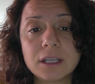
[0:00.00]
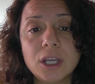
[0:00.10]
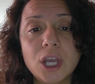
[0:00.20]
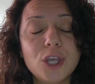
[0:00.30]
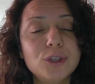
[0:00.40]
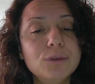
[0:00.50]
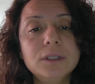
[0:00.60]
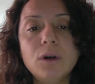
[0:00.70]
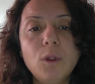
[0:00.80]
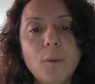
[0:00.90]
You will
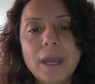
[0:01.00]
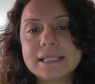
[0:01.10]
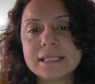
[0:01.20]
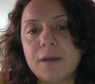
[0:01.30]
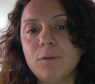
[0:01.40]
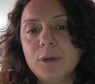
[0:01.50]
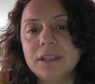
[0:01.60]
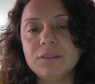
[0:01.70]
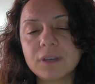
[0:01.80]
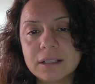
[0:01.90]
always avoid
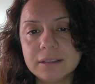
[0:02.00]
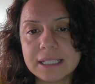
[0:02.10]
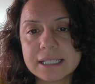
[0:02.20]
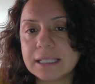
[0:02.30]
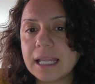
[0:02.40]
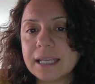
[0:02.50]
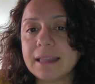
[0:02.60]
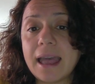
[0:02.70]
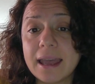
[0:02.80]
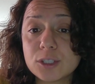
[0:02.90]
difficulties like the
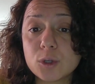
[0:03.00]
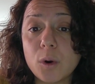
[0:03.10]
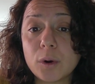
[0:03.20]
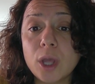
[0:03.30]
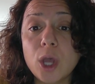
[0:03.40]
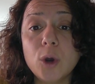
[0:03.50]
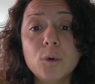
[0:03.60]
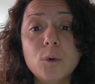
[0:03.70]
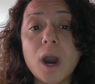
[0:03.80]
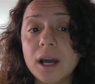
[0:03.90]
hedgehog who
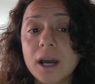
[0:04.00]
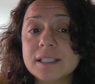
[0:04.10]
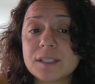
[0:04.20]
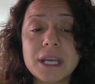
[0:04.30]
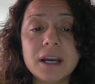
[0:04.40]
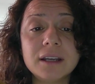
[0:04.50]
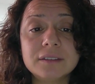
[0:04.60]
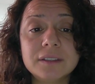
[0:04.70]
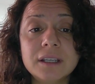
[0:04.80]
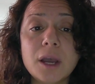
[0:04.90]
hides behind
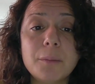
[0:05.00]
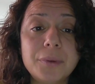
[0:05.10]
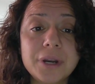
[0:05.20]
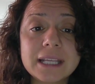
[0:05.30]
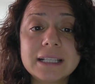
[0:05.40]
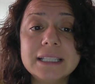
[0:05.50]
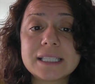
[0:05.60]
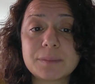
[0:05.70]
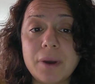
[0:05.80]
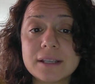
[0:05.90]
the prickly
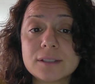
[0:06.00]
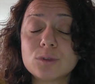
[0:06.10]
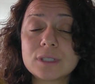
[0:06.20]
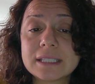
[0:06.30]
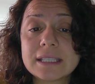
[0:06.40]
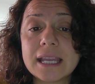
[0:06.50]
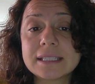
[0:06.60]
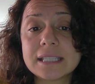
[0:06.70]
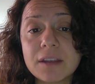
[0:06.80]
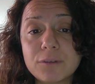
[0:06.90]
spines to stay
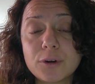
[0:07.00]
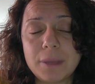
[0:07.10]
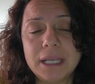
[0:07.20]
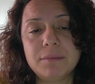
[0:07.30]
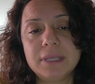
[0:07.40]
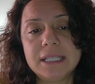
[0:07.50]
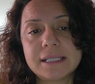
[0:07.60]
safe from enemies.